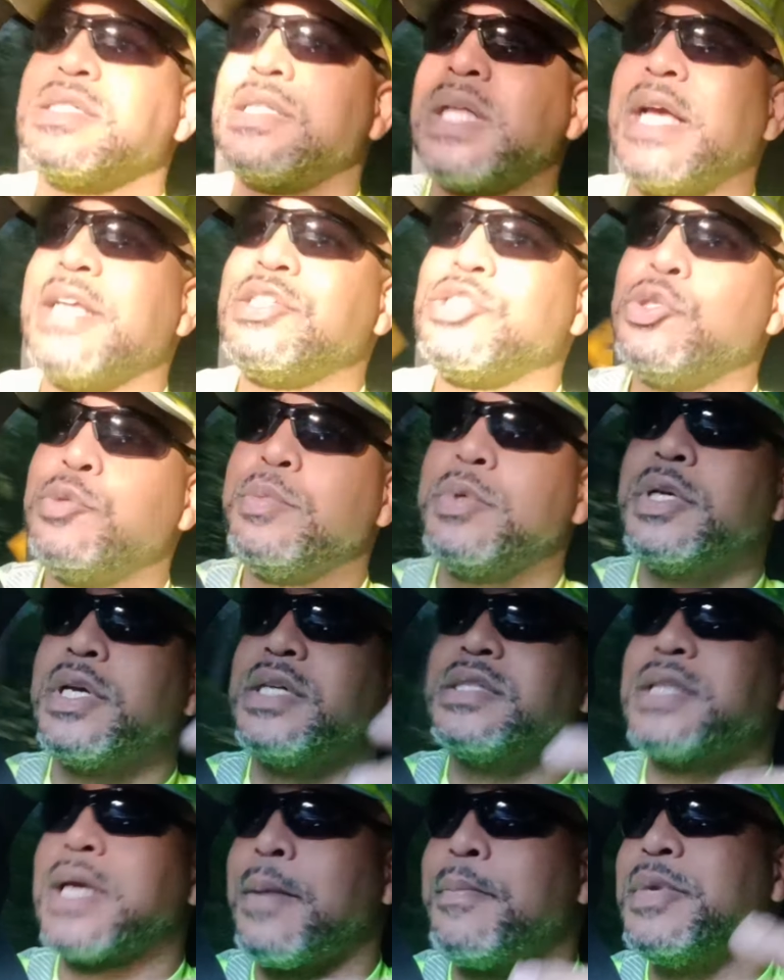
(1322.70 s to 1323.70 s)
slight you
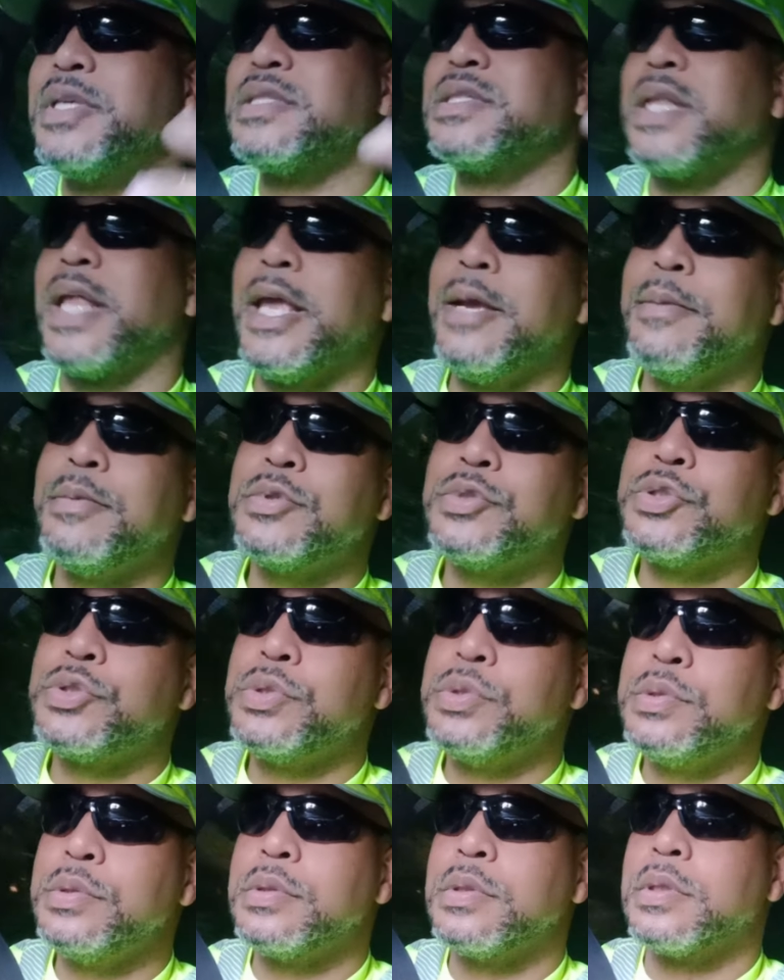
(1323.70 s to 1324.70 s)
because I mislabeled
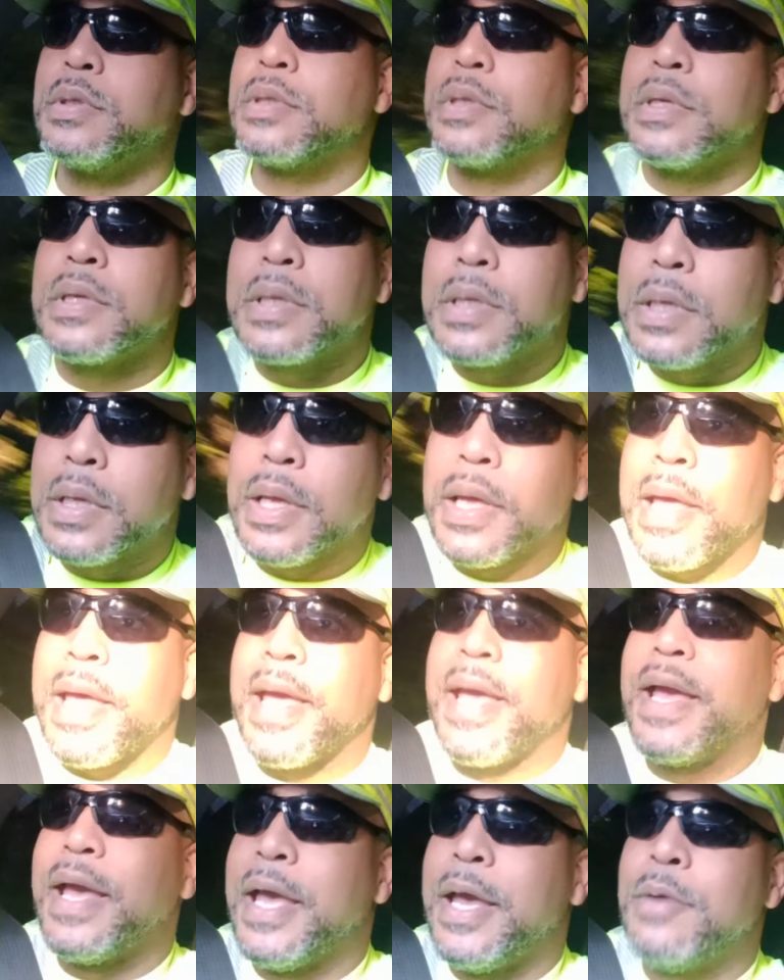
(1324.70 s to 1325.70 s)
you.
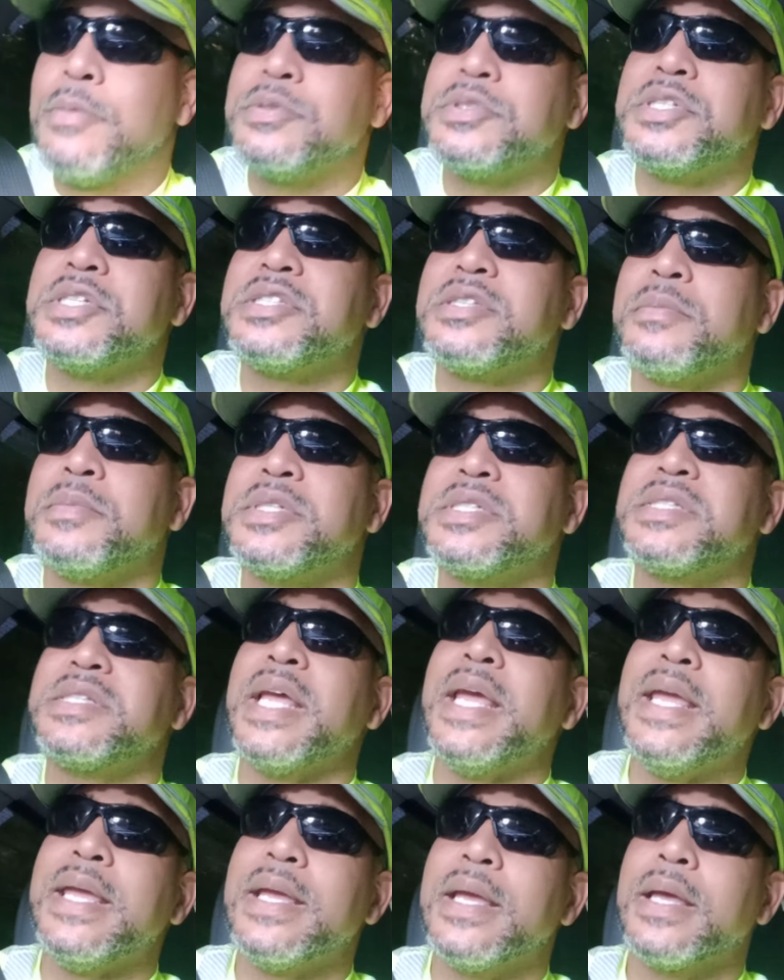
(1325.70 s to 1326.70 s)
It was just a
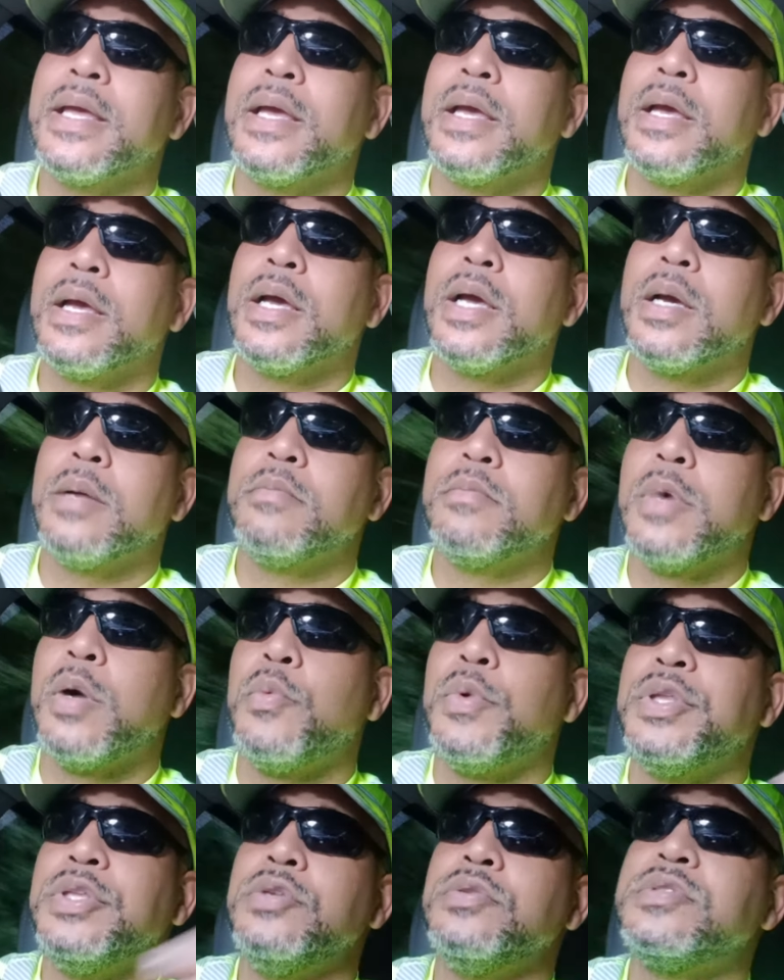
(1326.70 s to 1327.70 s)
mistake. But
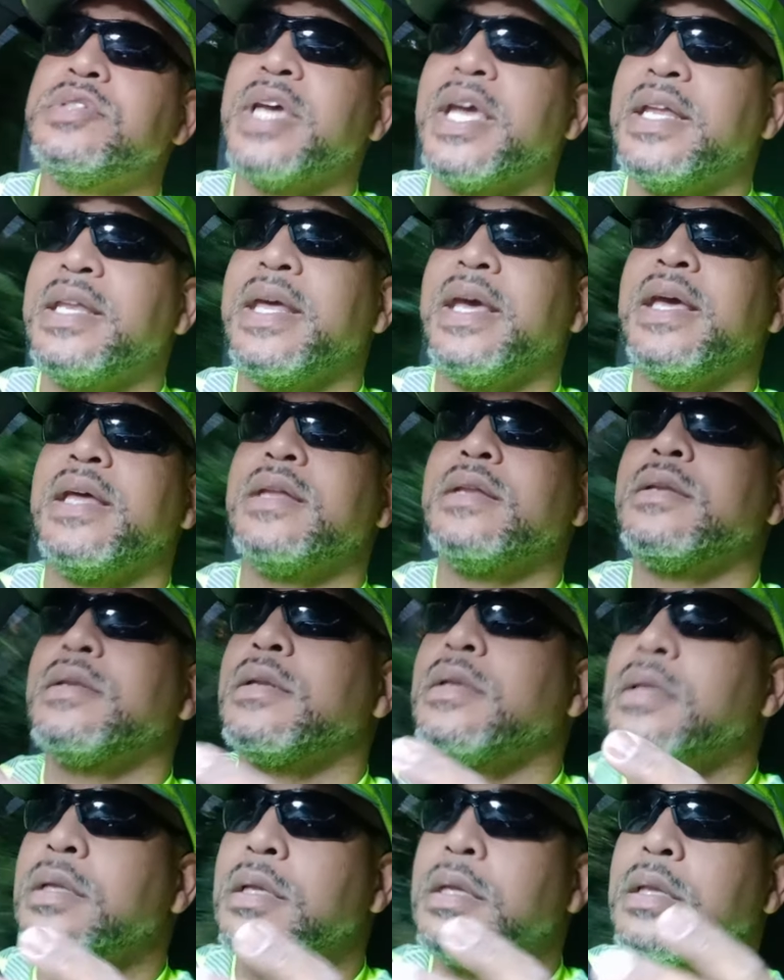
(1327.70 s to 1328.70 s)
when you take that
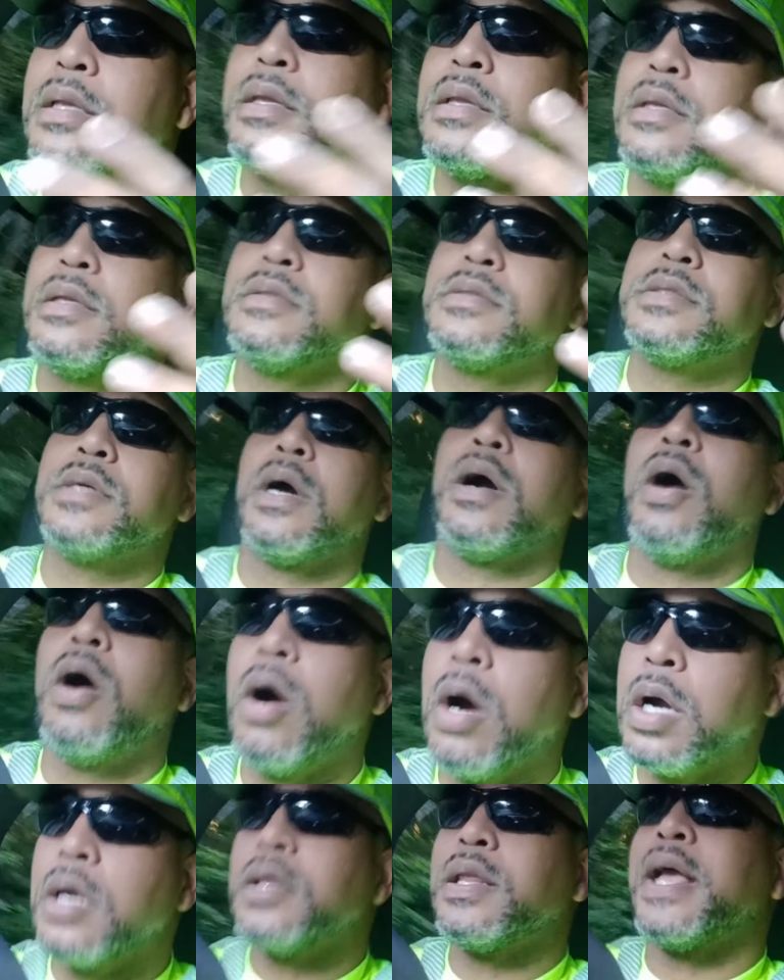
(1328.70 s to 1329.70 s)
to
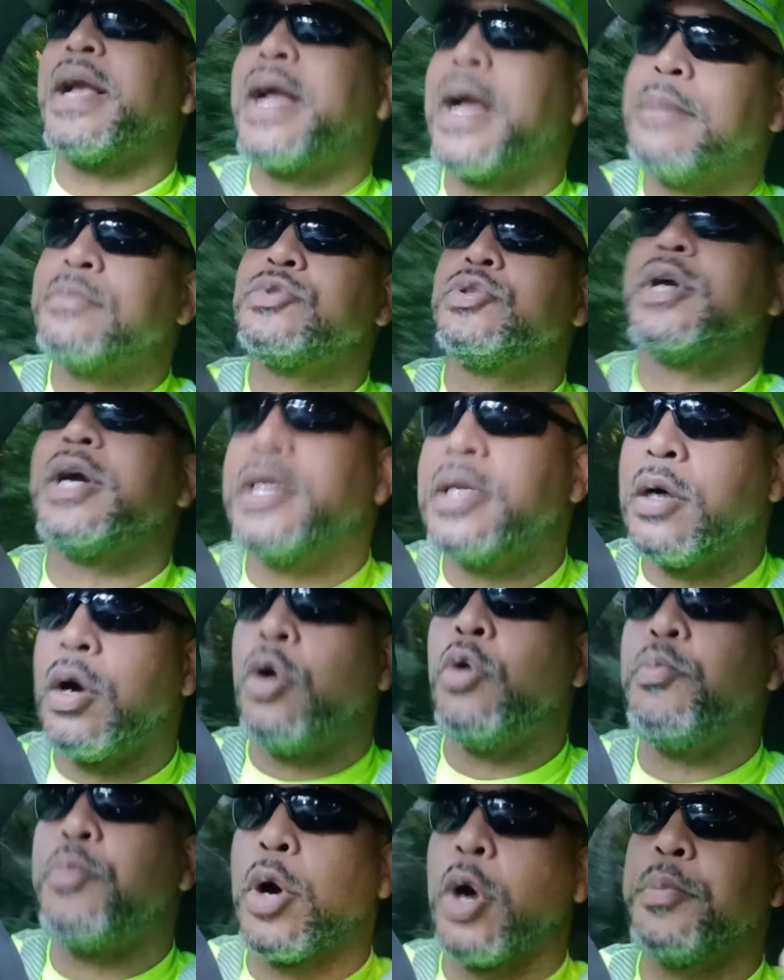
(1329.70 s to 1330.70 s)
heart, like I'm trying to,
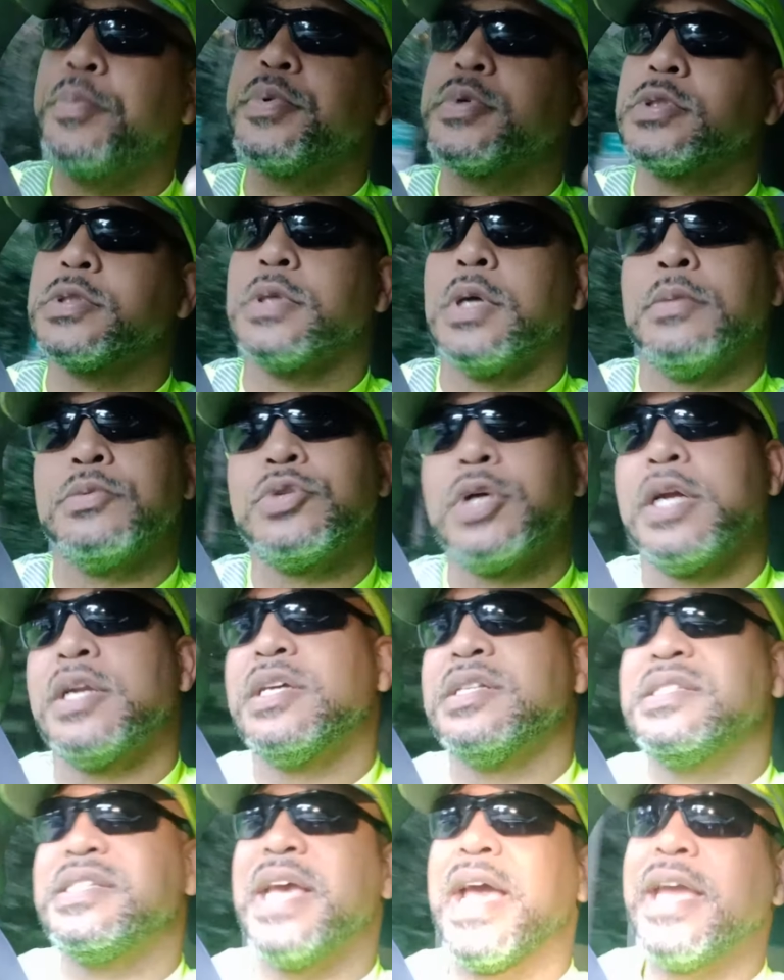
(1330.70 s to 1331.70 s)
on purpose, I'm trying
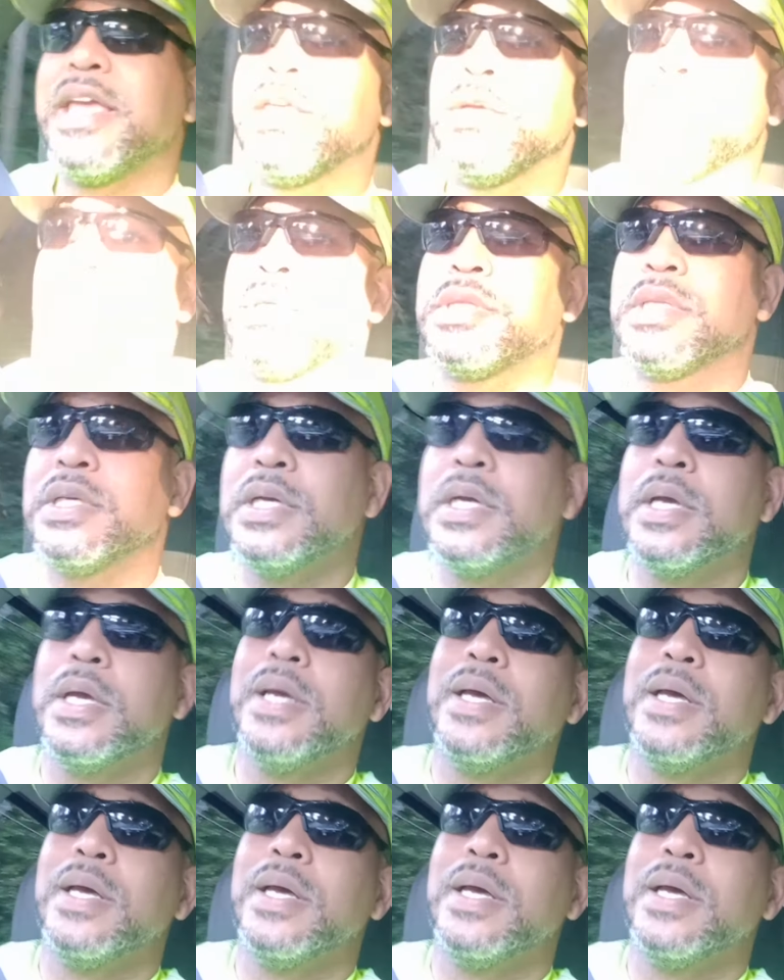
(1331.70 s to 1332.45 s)
to attack you with it,